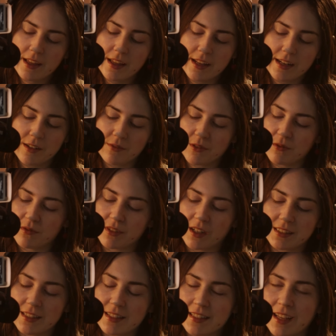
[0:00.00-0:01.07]
and if you've
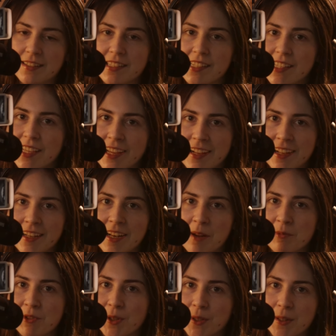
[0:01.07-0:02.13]
read this as a kid, I'm
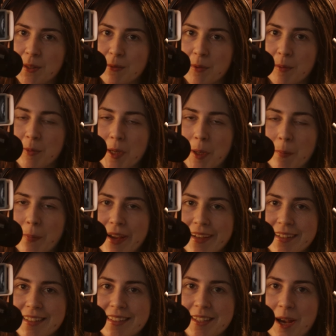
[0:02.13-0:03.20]
sure this will bring
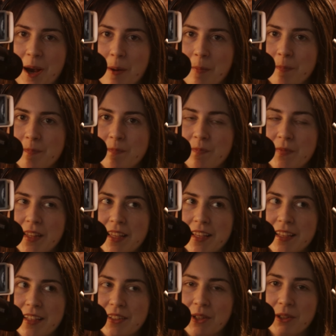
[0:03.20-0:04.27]
back some
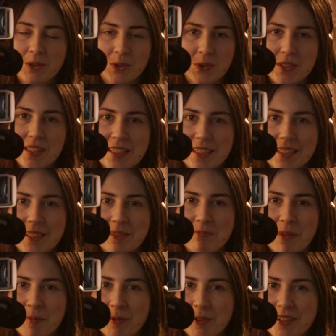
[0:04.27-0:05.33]
cozy
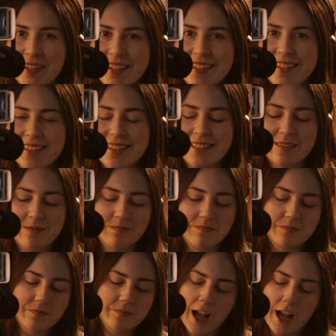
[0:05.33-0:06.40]
memories.
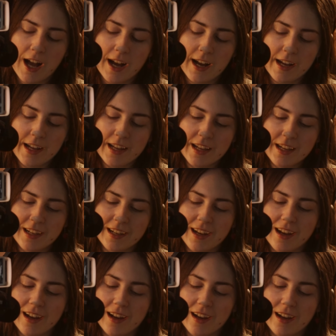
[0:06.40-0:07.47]
I
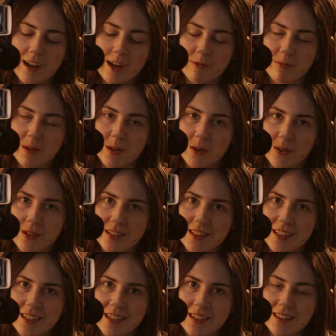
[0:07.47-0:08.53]
have been
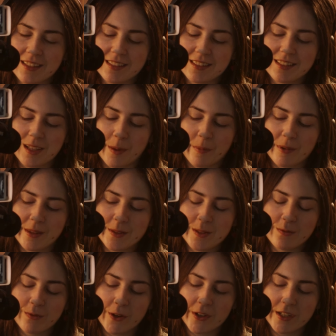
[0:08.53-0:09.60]
noticing some of these
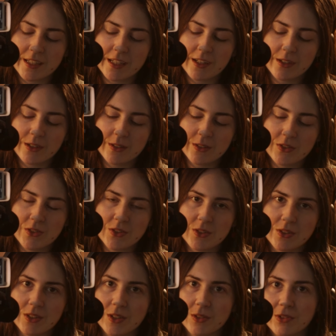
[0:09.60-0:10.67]
fairy tales,
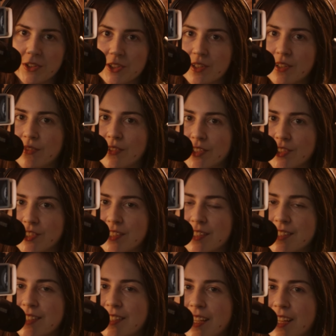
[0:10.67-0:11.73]
the original
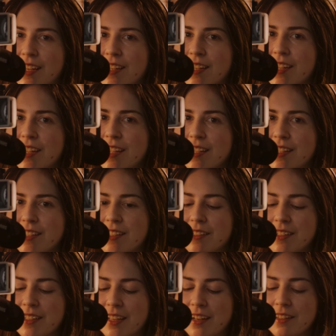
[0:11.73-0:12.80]
versions, can
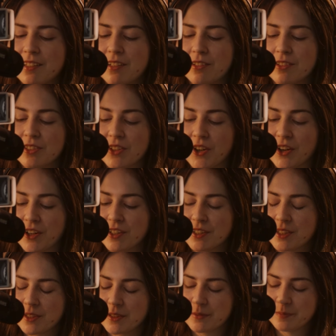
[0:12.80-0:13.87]
get a little dark,